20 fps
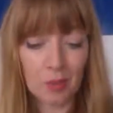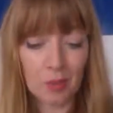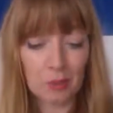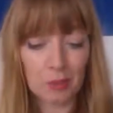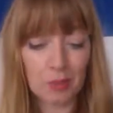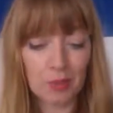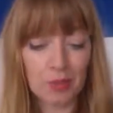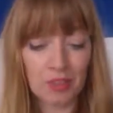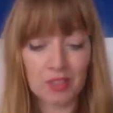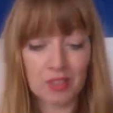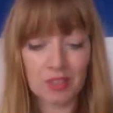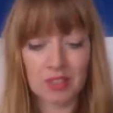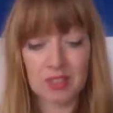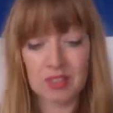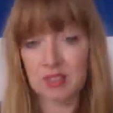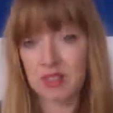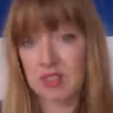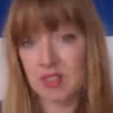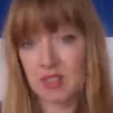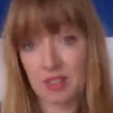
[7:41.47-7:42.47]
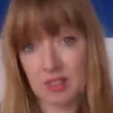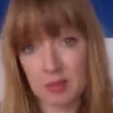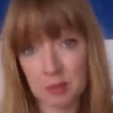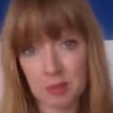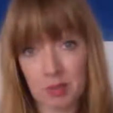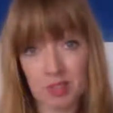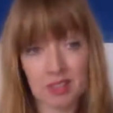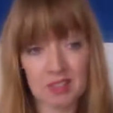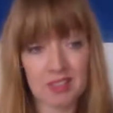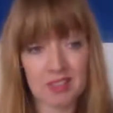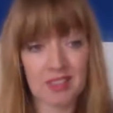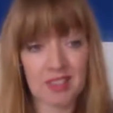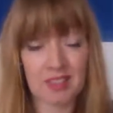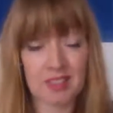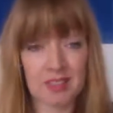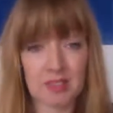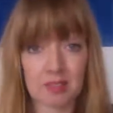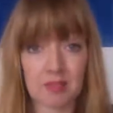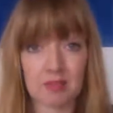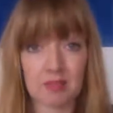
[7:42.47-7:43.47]
But it's a really nice product,
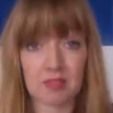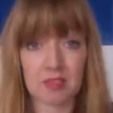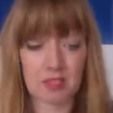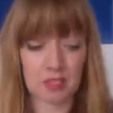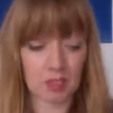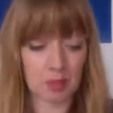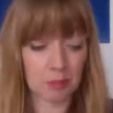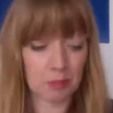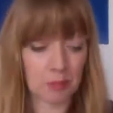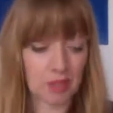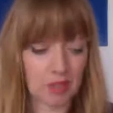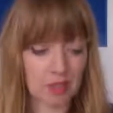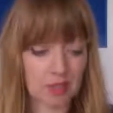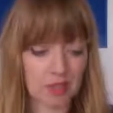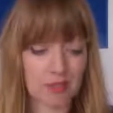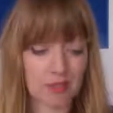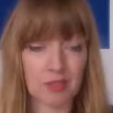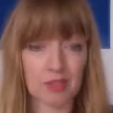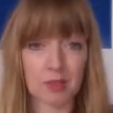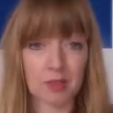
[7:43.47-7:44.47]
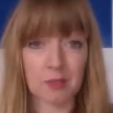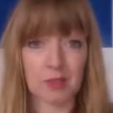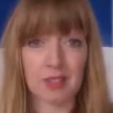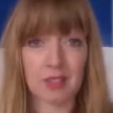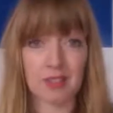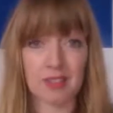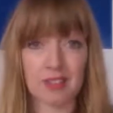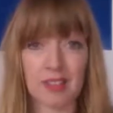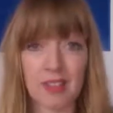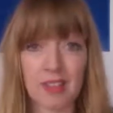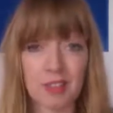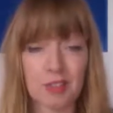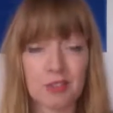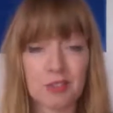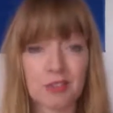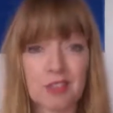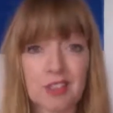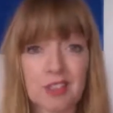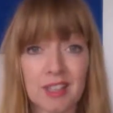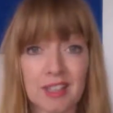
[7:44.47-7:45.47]
and top marks for it being
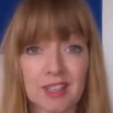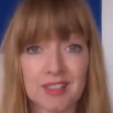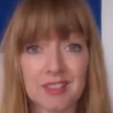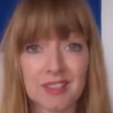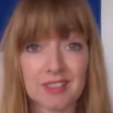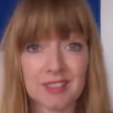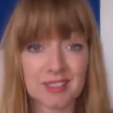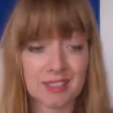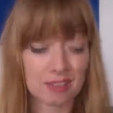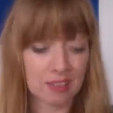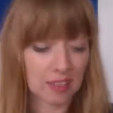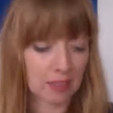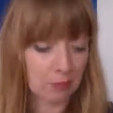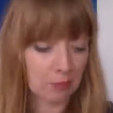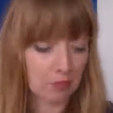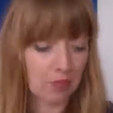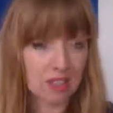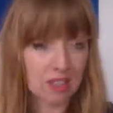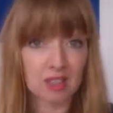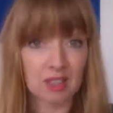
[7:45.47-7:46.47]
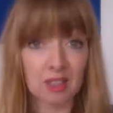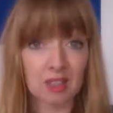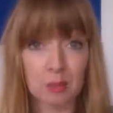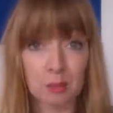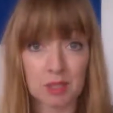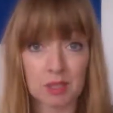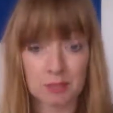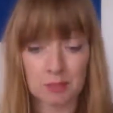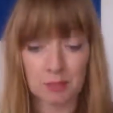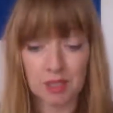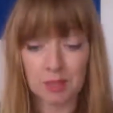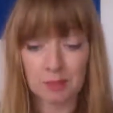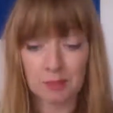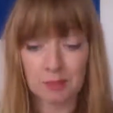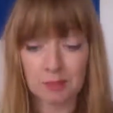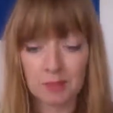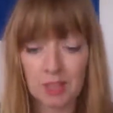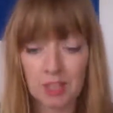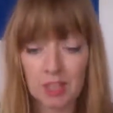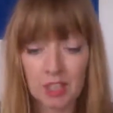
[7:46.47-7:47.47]
natural and recyclable as well.
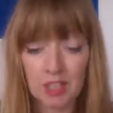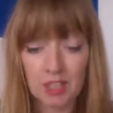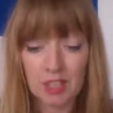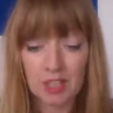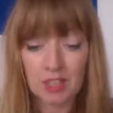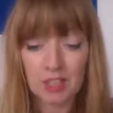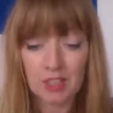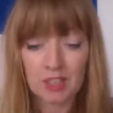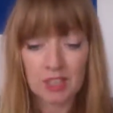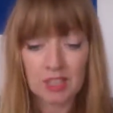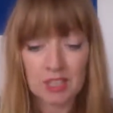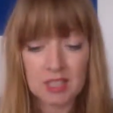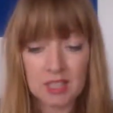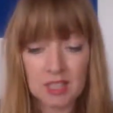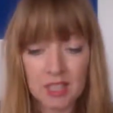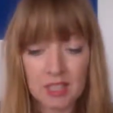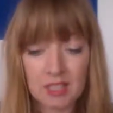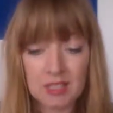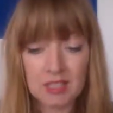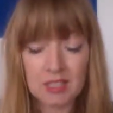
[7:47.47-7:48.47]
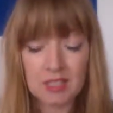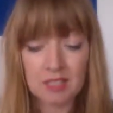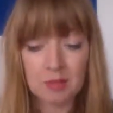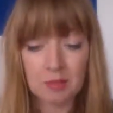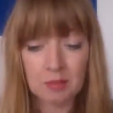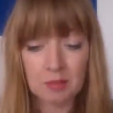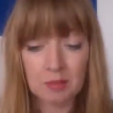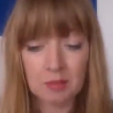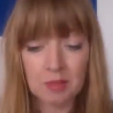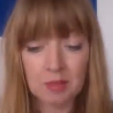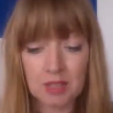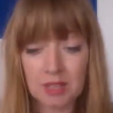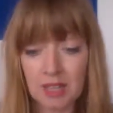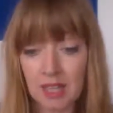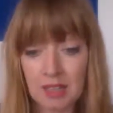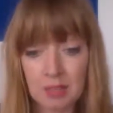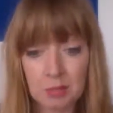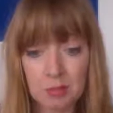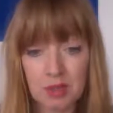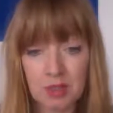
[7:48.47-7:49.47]
The
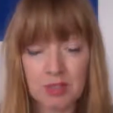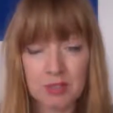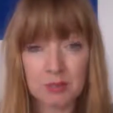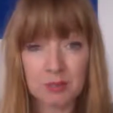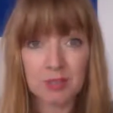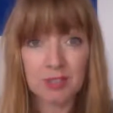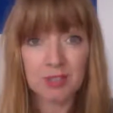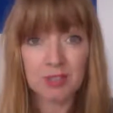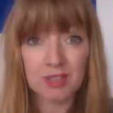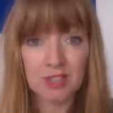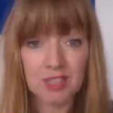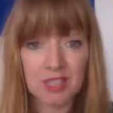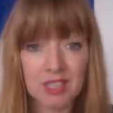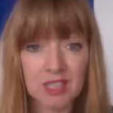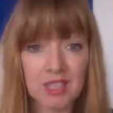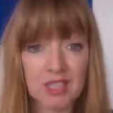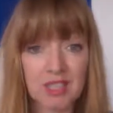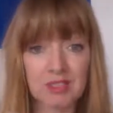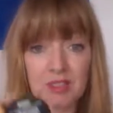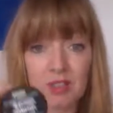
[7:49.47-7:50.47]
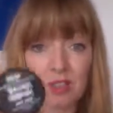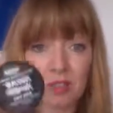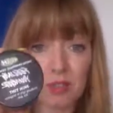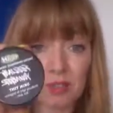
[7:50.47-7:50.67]
last product I'm going to show you today is called